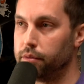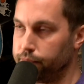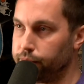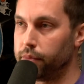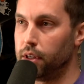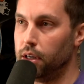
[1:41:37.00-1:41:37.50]

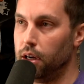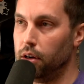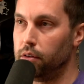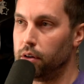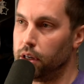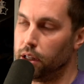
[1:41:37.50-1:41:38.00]
You
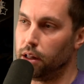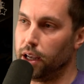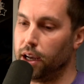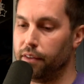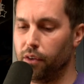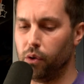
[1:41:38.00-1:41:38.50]
know, and
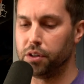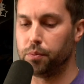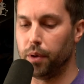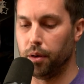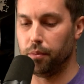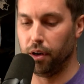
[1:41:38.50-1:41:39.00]
like I've always
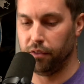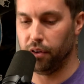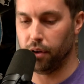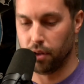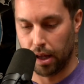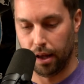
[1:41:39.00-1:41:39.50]
been a bit of
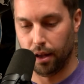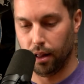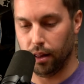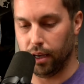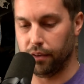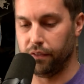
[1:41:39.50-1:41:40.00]
a
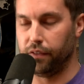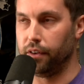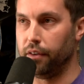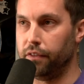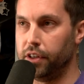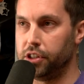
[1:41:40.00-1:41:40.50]

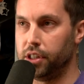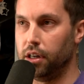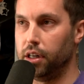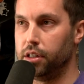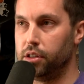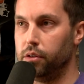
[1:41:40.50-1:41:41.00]

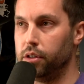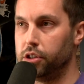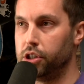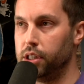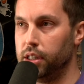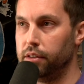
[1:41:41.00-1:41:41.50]
visionary to
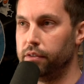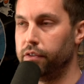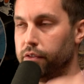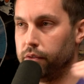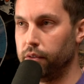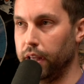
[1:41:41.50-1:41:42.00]

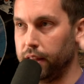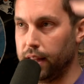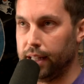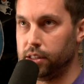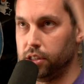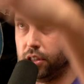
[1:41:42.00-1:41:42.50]
achieve. Like
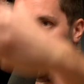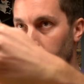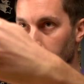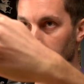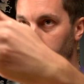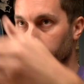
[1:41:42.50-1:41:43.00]
that's just the
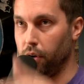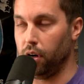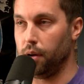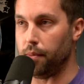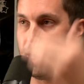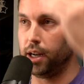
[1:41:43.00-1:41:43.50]
benchmark
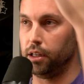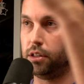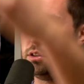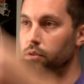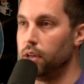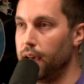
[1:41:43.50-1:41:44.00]
I'm heading
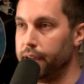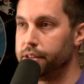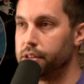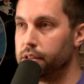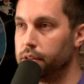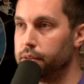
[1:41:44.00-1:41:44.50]
to next.